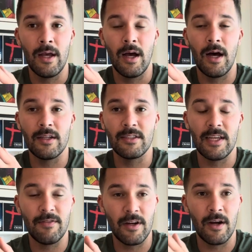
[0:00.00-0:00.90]
uh,
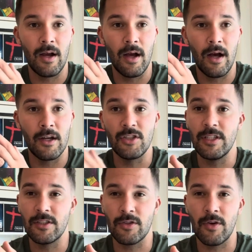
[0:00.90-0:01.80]
Savior uh,
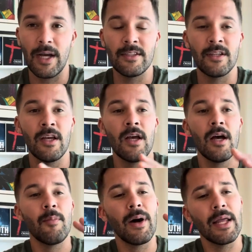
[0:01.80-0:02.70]
Jesus Christ,
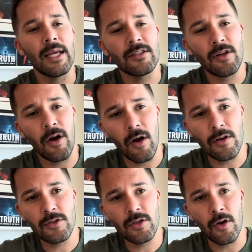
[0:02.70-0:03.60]
but it's
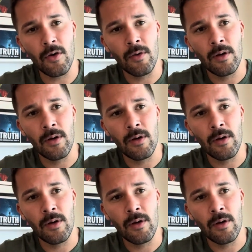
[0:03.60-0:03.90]
also